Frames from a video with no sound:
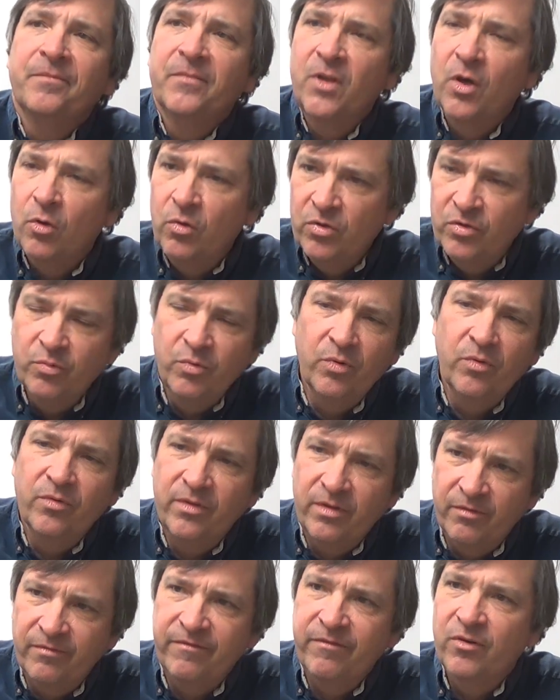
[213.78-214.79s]
Those were
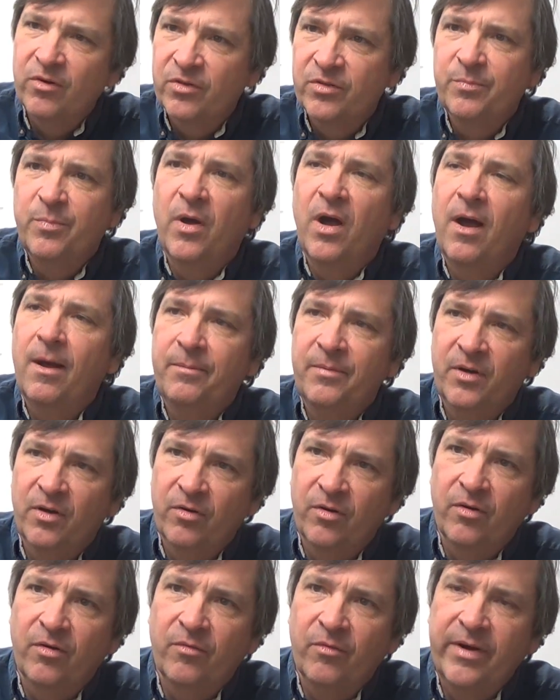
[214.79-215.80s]
the first
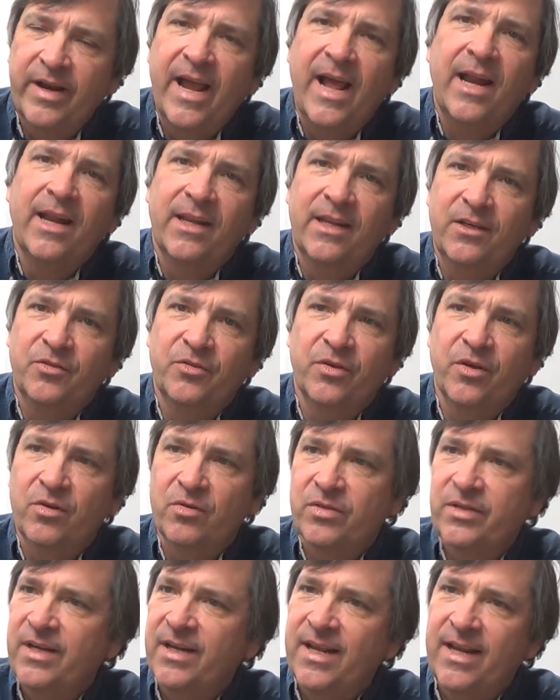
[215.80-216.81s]
popular reality
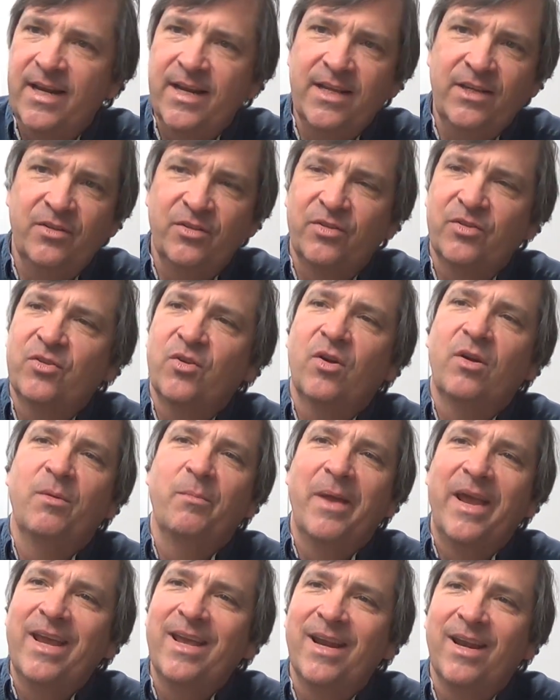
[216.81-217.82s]
shows, and then they just started
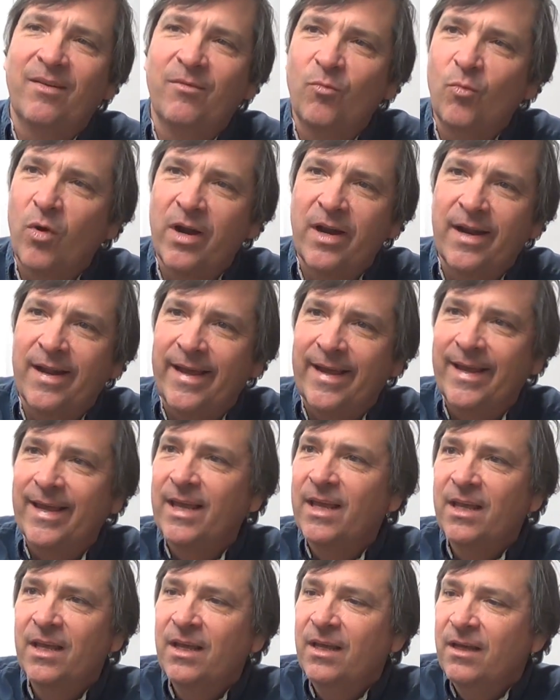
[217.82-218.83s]
making one like.
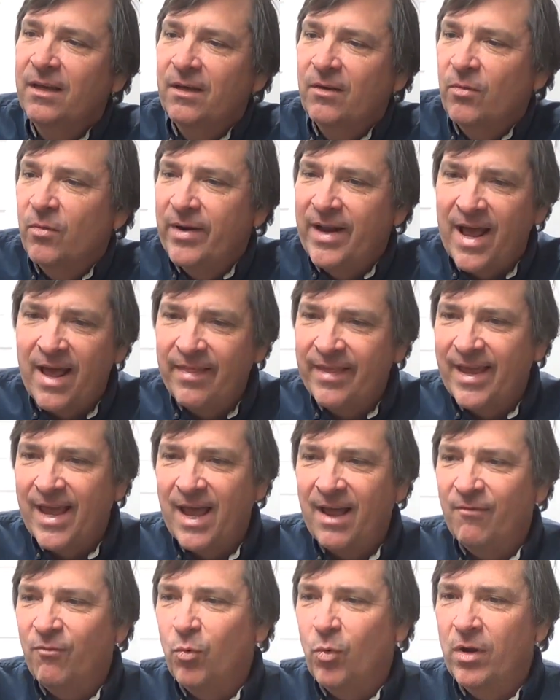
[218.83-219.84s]
Well, now they
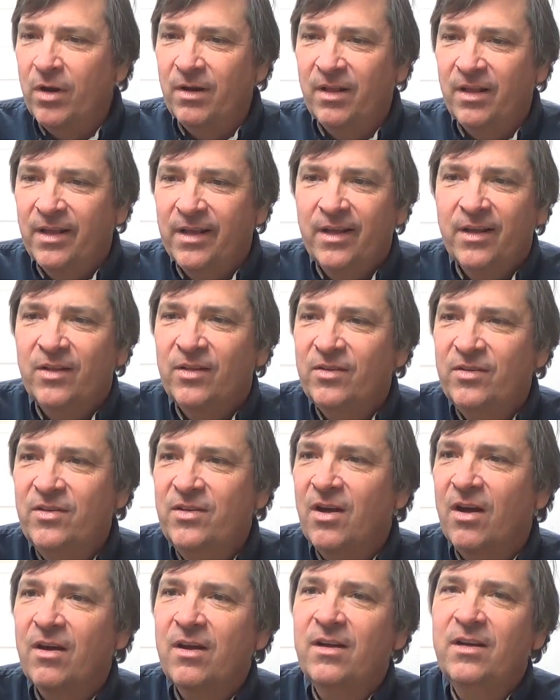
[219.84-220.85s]
have one,
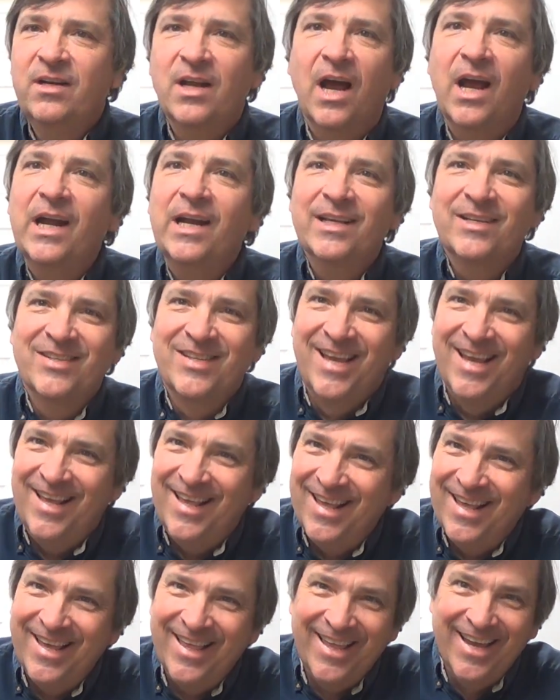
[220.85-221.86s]
Duck Dynasty.
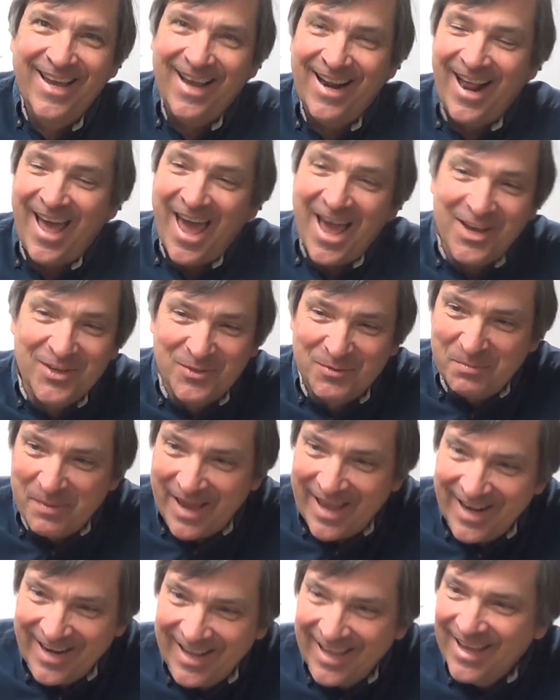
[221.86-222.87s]
They got
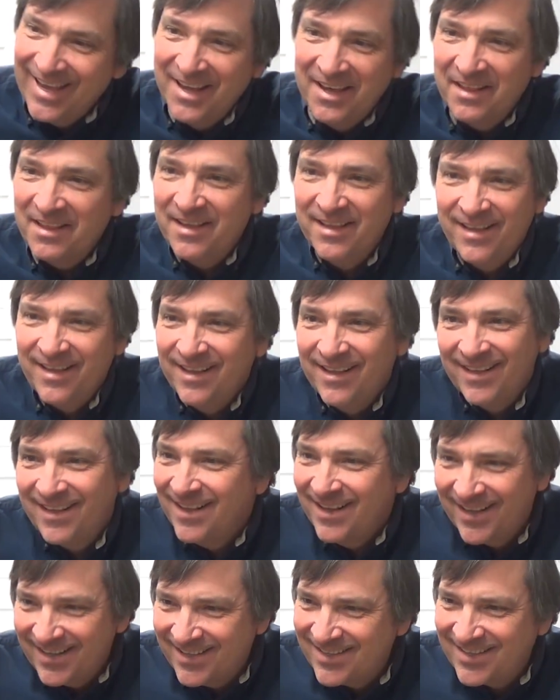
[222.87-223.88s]
Axemen.
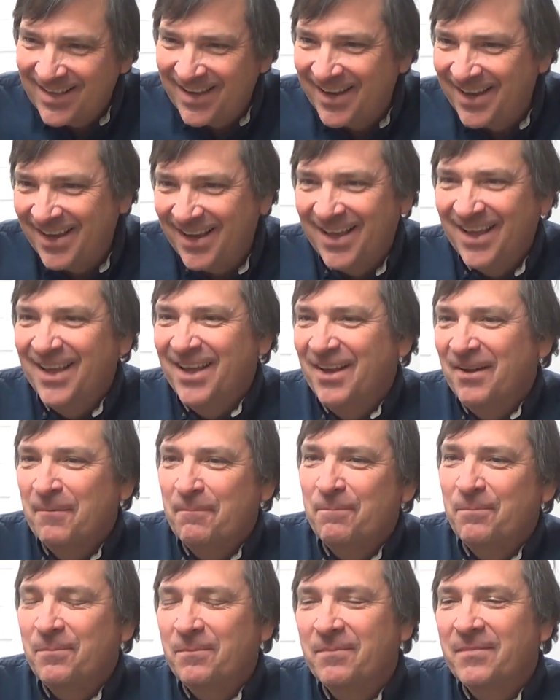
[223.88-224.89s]
It's like,
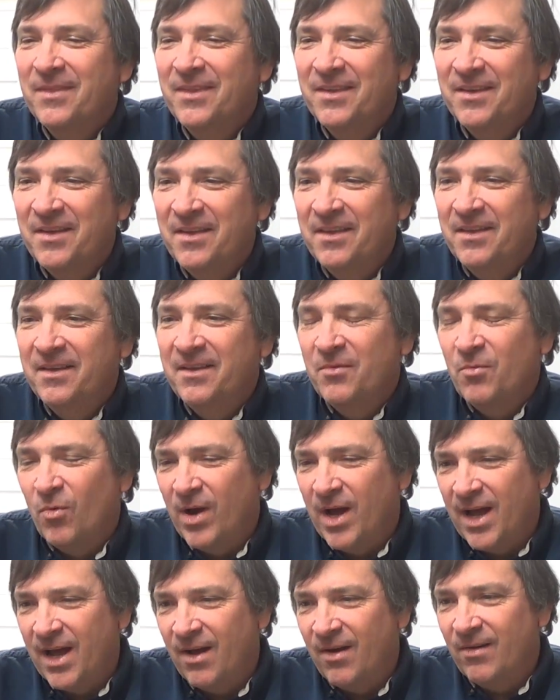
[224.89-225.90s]

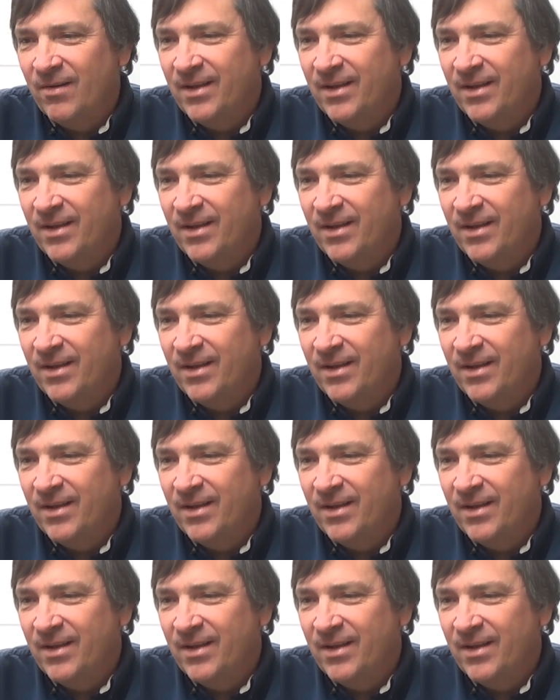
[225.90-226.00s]
wow.